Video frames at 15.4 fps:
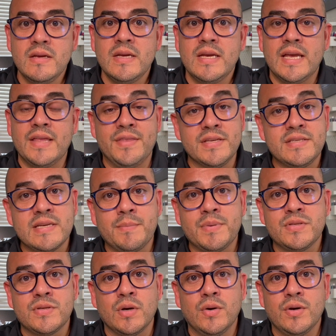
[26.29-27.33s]
In this
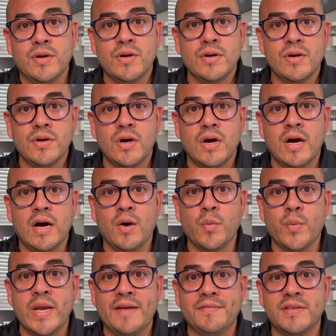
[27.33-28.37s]
episode,
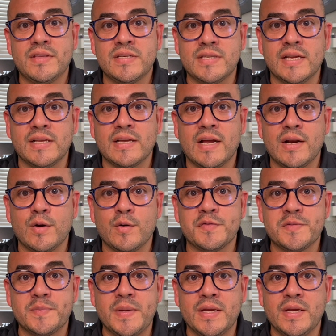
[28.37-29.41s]
we have the distinct honor of
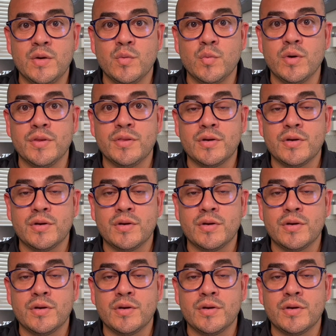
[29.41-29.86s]
speaking with